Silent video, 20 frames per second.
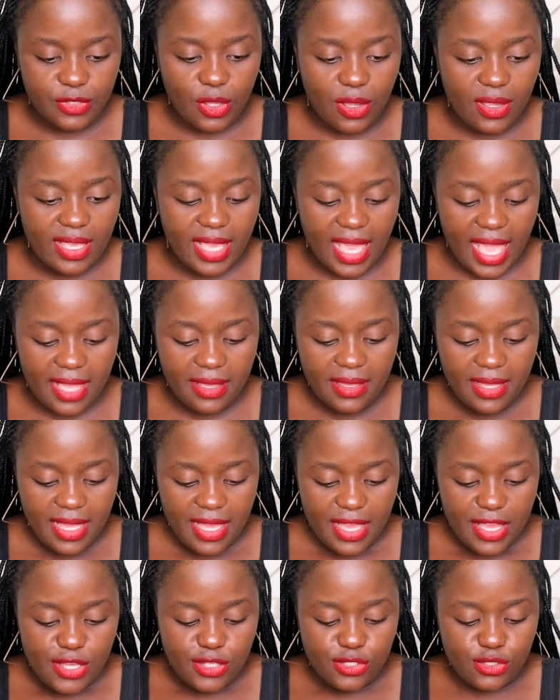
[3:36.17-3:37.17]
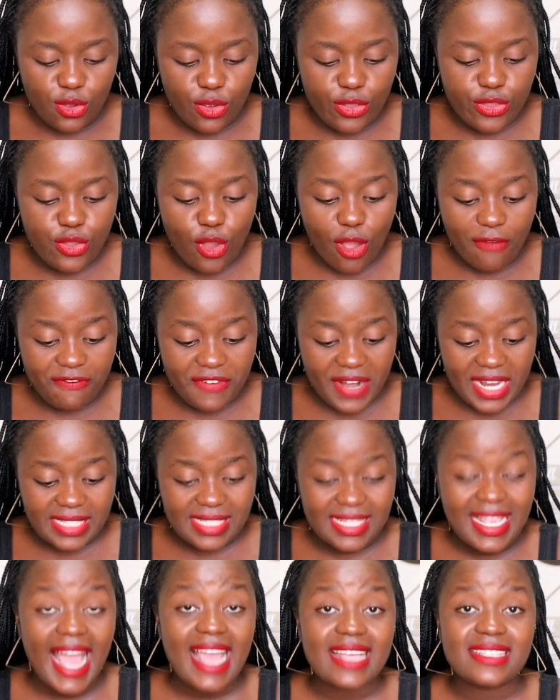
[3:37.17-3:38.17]
Okay, so your
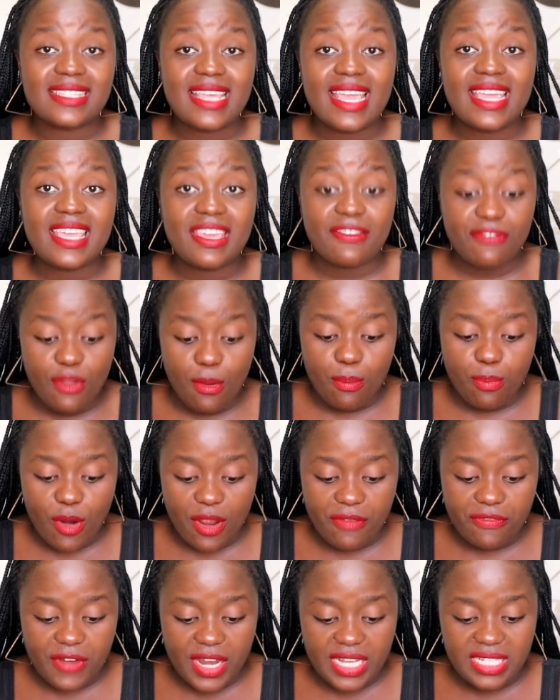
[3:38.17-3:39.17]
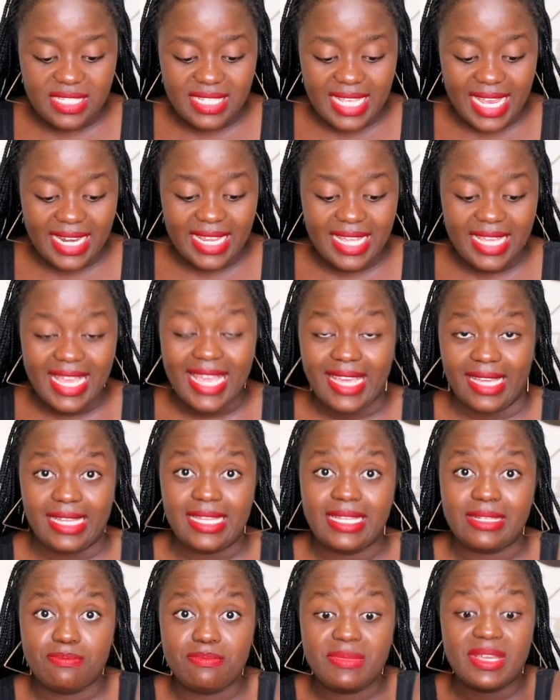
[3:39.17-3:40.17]
friends, guys, they give your boyfriends an
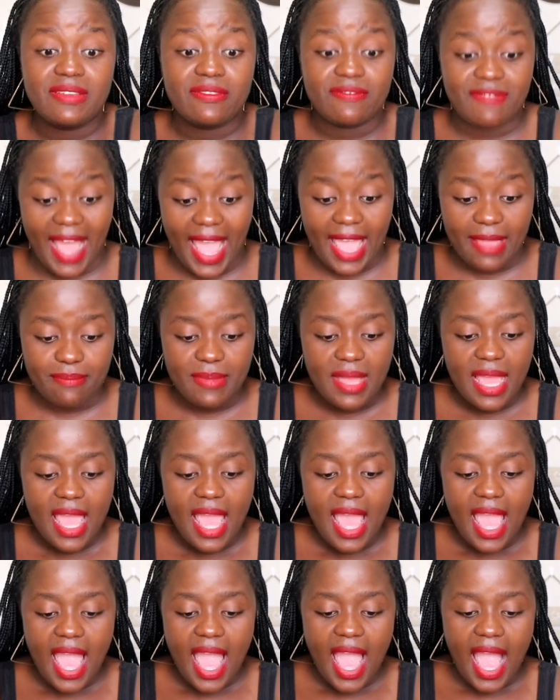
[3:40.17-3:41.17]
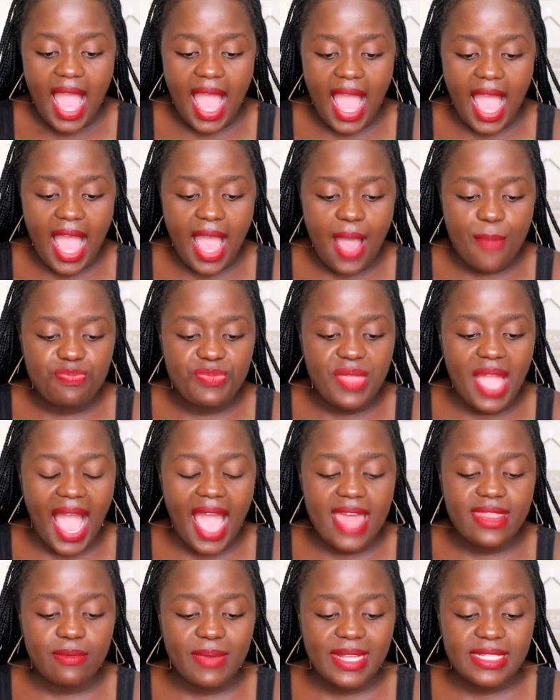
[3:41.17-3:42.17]
eat me vibe. The
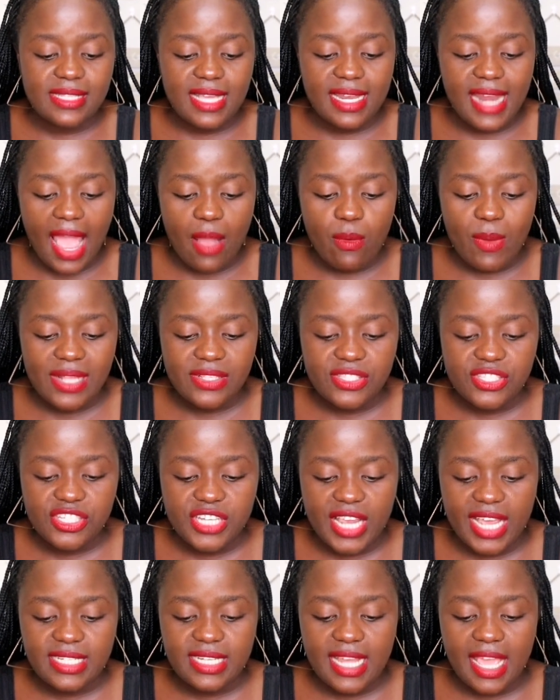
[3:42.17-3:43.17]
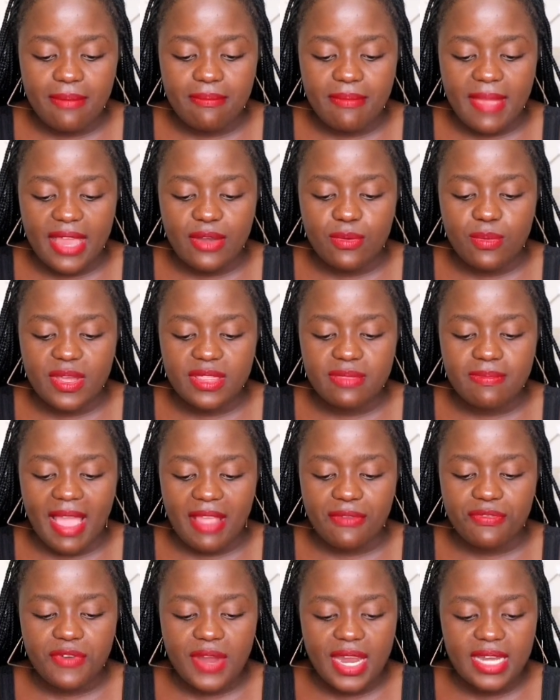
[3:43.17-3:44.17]
other one said, I once shared a man with
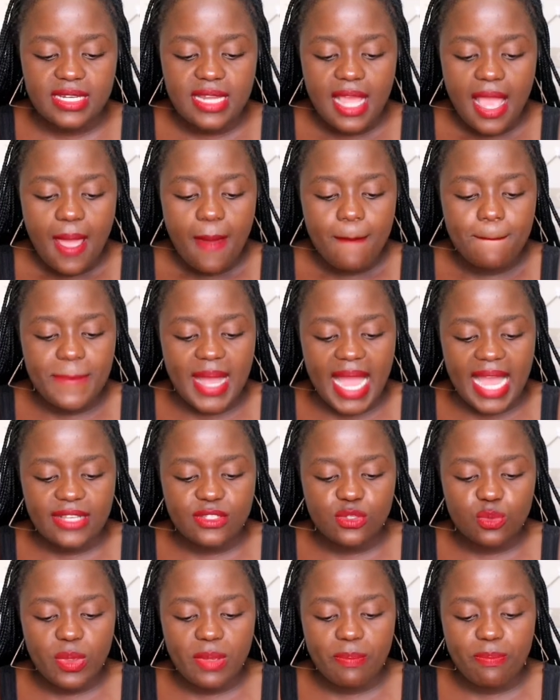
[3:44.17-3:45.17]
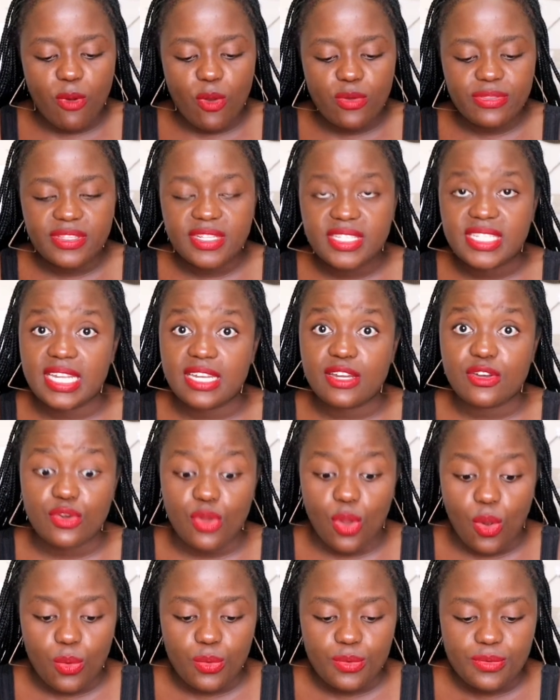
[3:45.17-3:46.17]
my friend, but we both
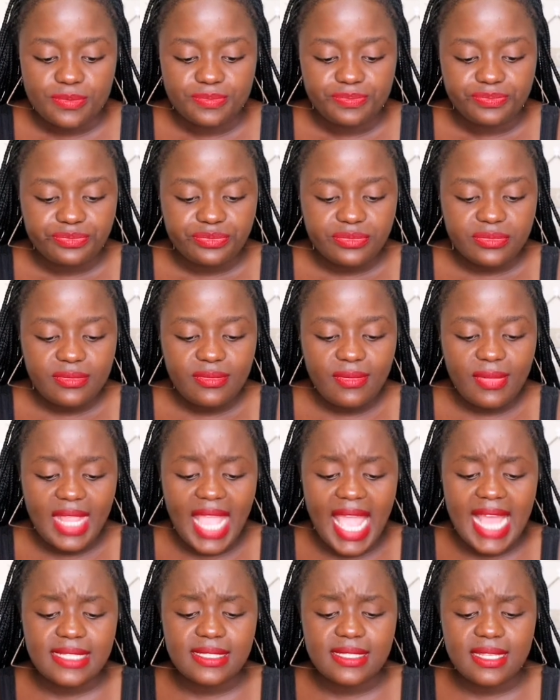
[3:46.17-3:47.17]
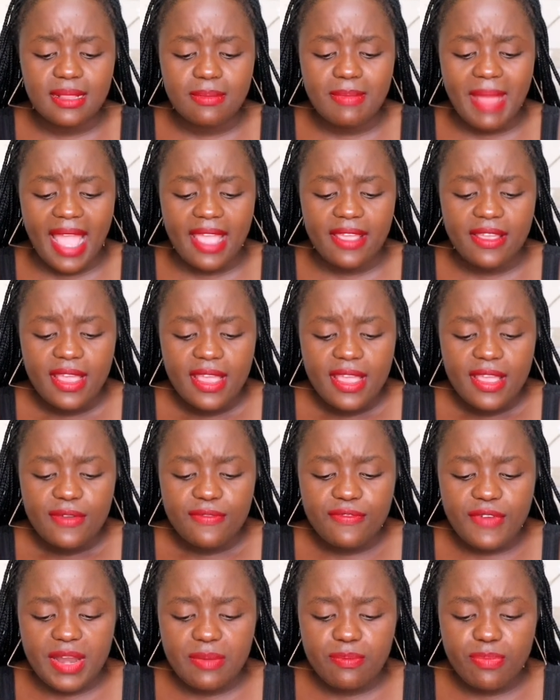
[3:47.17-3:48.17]
didn't know until my
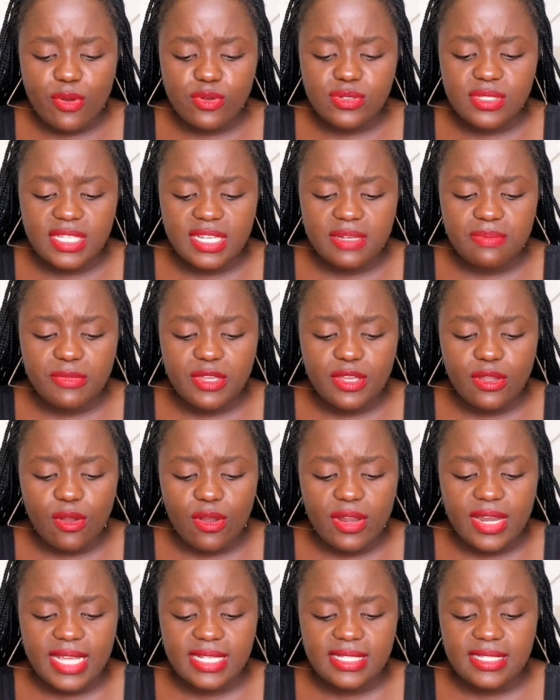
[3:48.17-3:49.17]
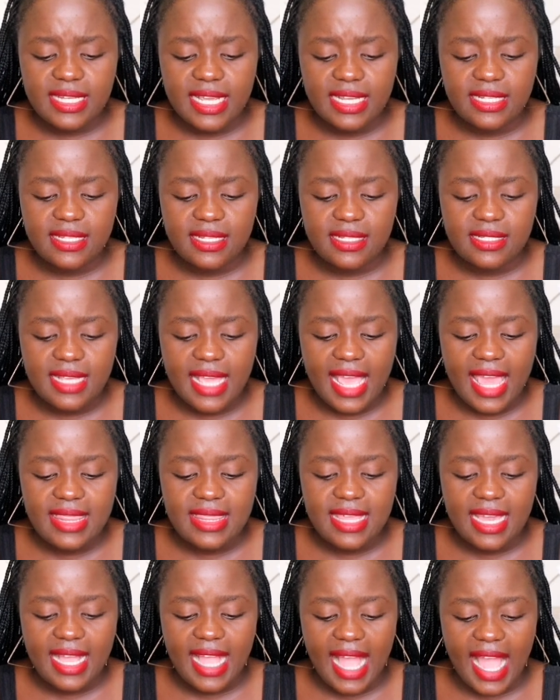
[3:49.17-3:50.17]
friend posted me on her status
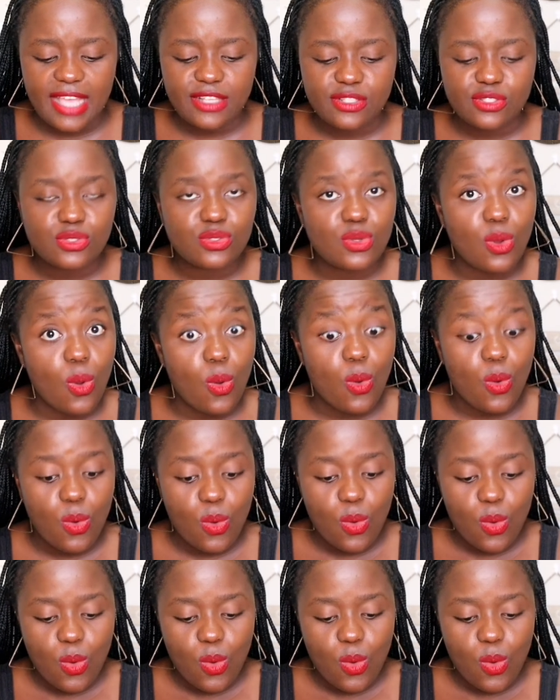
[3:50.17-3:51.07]
and the guy saw.